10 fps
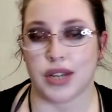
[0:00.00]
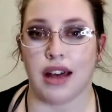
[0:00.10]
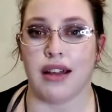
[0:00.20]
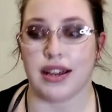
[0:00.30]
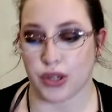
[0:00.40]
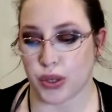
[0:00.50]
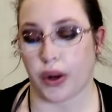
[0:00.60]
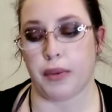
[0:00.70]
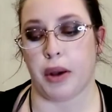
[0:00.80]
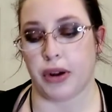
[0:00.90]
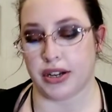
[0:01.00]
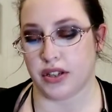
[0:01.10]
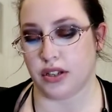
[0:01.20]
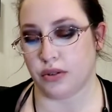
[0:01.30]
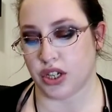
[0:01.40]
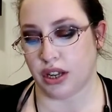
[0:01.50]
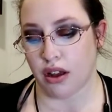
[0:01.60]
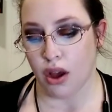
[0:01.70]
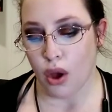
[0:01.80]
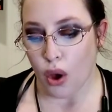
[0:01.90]
hotel has a story about
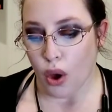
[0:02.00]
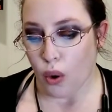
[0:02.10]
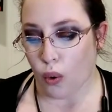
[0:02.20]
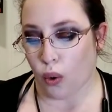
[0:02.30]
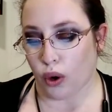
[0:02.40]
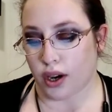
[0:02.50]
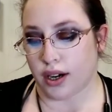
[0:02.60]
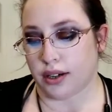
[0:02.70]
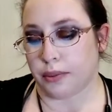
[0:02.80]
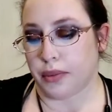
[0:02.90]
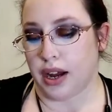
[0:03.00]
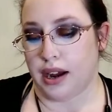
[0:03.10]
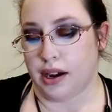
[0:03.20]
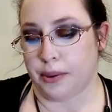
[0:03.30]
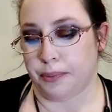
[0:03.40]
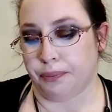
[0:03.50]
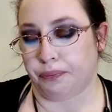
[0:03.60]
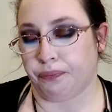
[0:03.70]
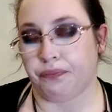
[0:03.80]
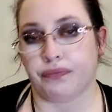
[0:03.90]
prostitution or um